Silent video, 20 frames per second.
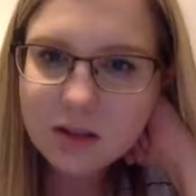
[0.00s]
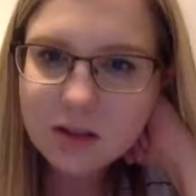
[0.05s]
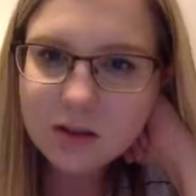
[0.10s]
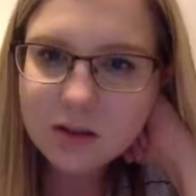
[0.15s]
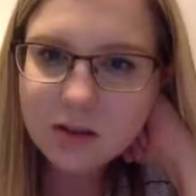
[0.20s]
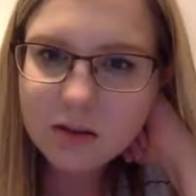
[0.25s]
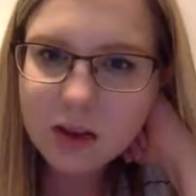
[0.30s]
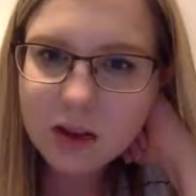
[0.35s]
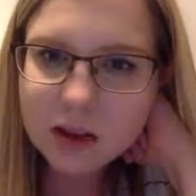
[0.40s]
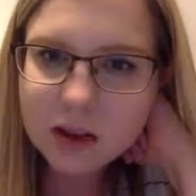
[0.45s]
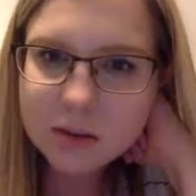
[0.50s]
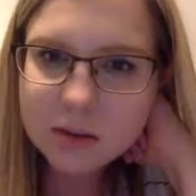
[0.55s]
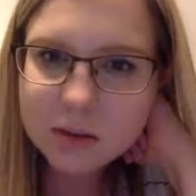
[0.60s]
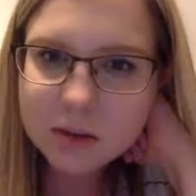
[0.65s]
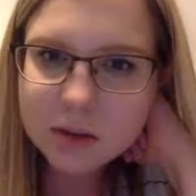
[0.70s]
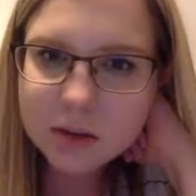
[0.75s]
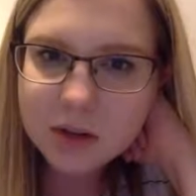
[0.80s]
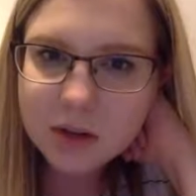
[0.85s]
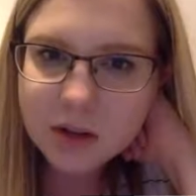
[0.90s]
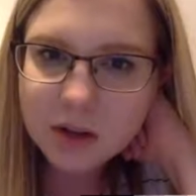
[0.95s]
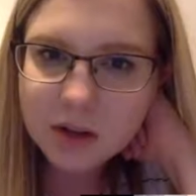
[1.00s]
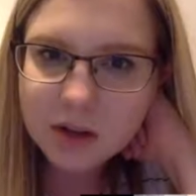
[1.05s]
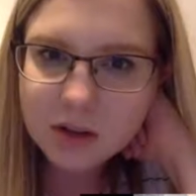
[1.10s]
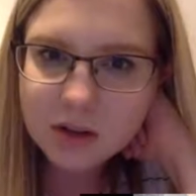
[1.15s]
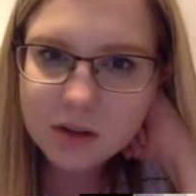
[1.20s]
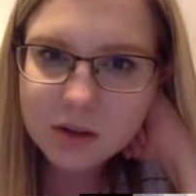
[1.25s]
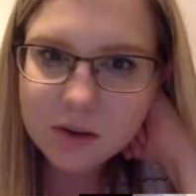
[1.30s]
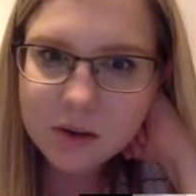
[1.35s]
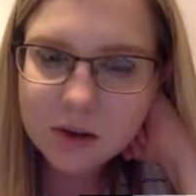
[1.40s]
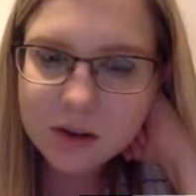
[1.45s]
locks between the
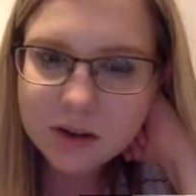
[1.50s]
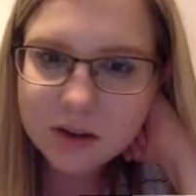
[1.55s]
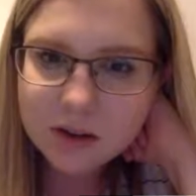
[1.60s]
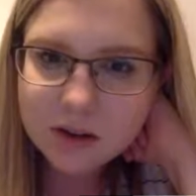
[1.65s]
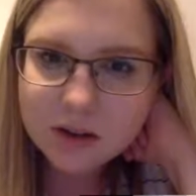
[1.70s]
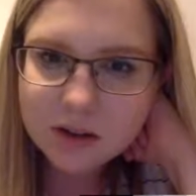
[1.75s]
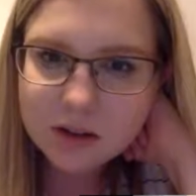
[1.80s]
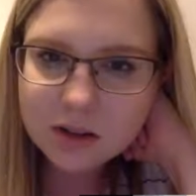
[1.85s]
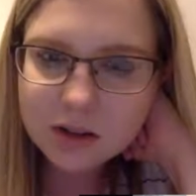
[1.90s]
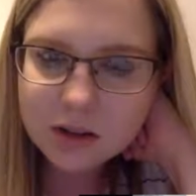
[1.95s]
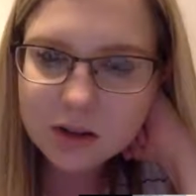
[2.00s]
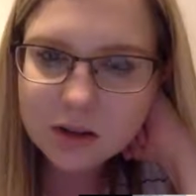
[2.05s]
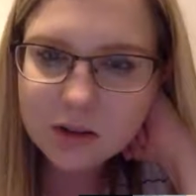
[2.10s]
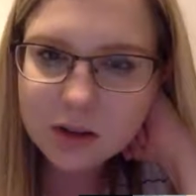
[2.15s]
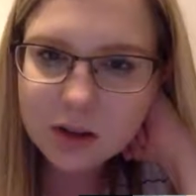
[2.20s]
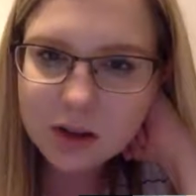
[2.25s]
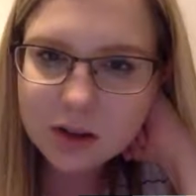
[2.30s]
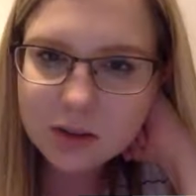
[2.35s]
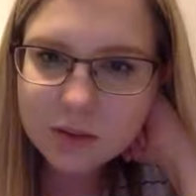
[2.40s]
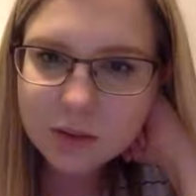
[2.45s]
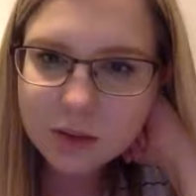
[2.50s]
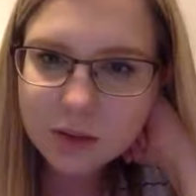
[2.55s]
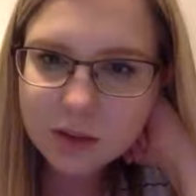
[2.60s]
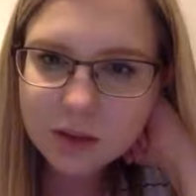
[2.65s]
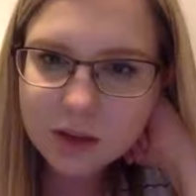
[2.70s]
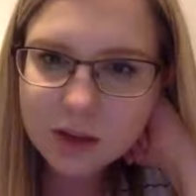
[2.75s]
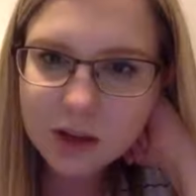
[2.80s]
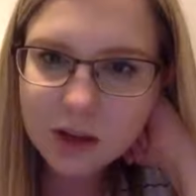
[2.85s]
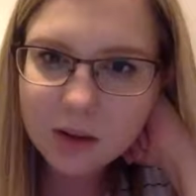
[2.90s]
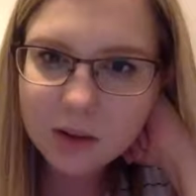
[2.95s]
earthquakes, such as stress
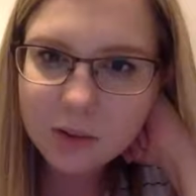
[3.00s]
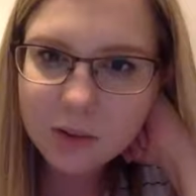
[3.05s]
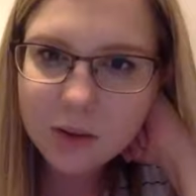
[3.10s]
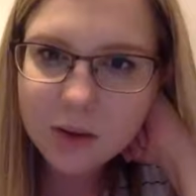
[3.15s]
buildup.